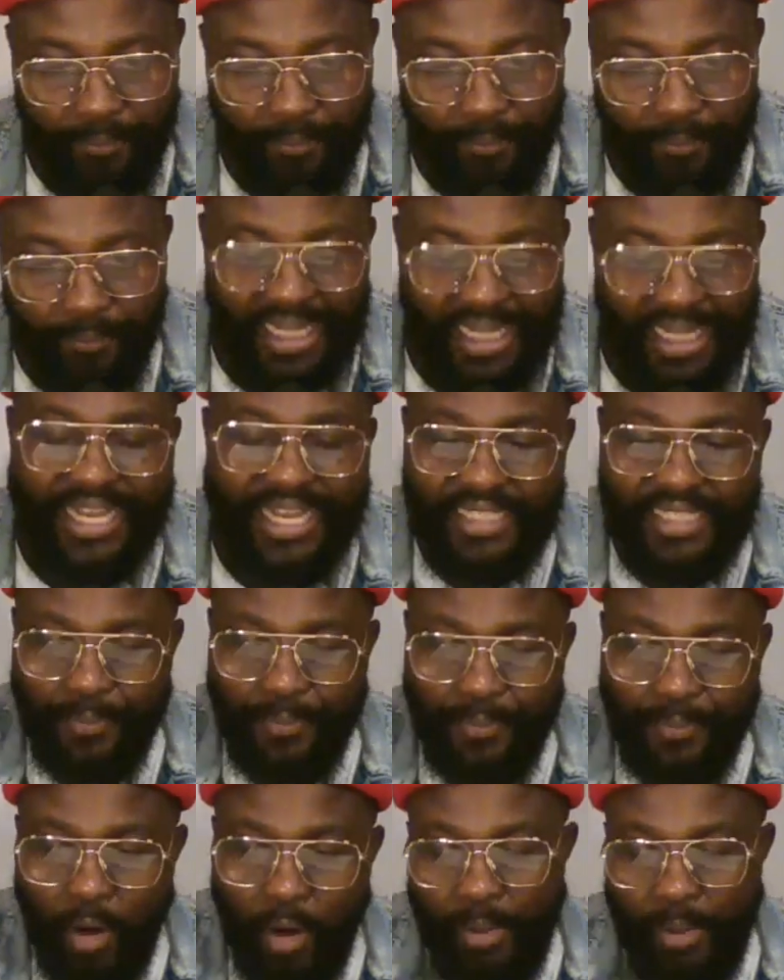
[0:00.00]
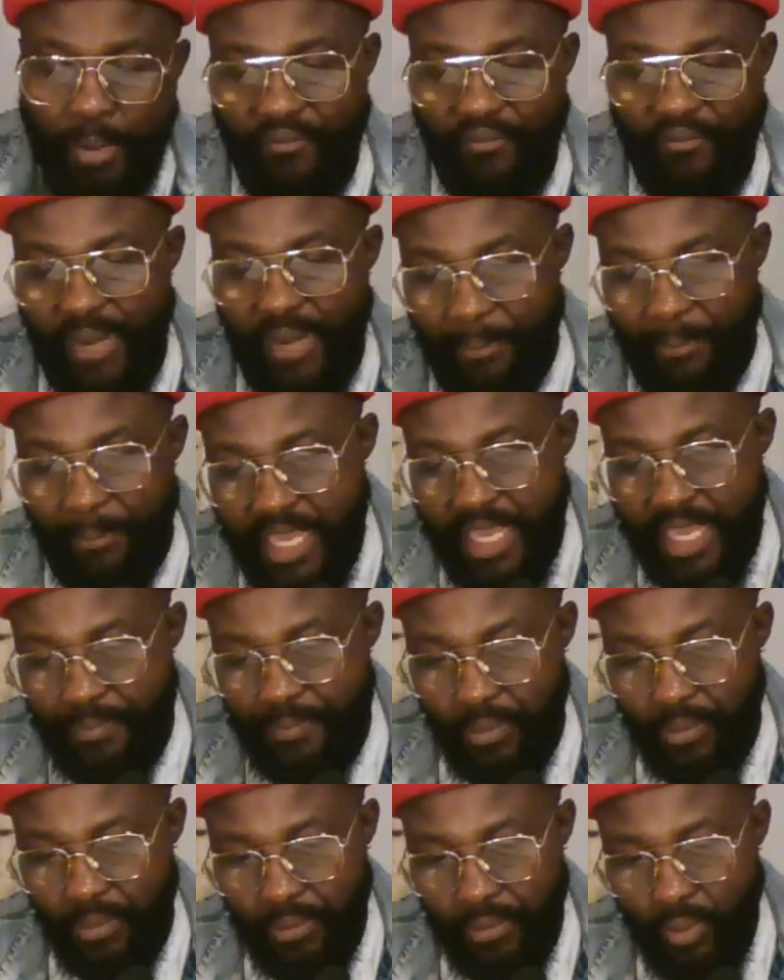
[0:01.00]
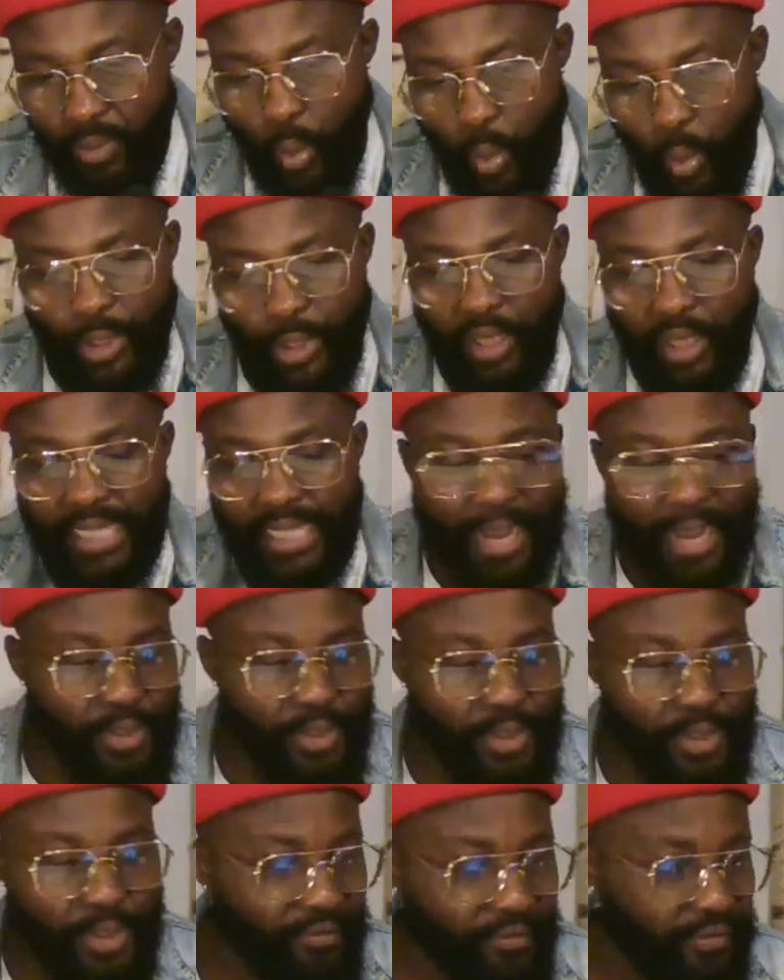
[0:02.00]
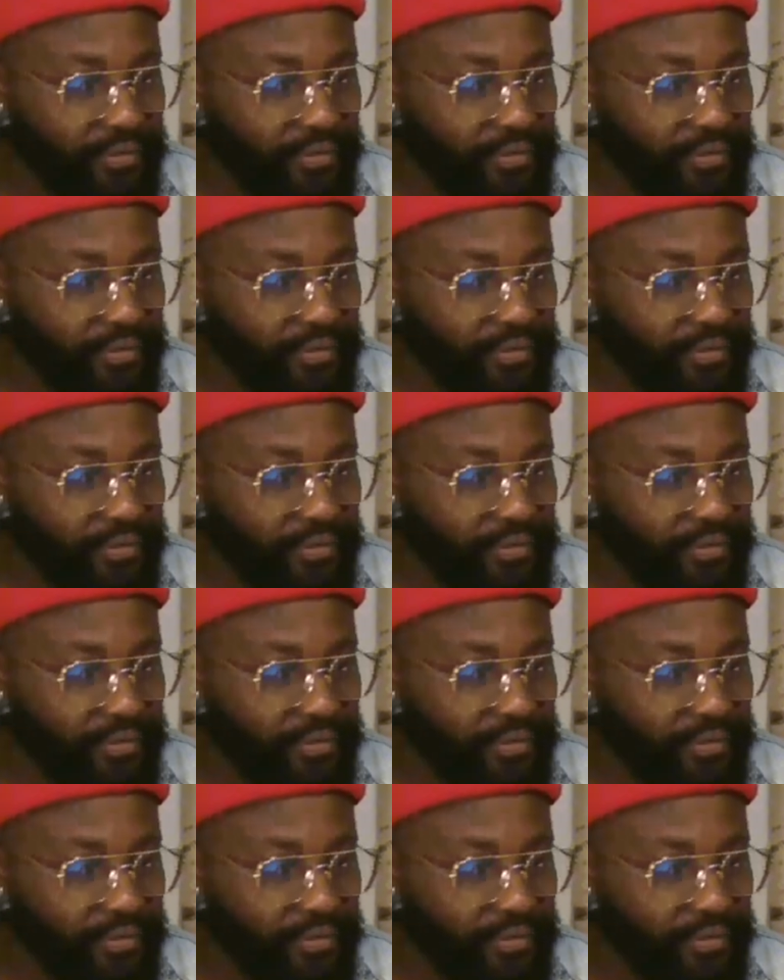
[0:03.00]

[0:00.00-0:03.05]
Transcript: That is the problem of black people. We don't observe,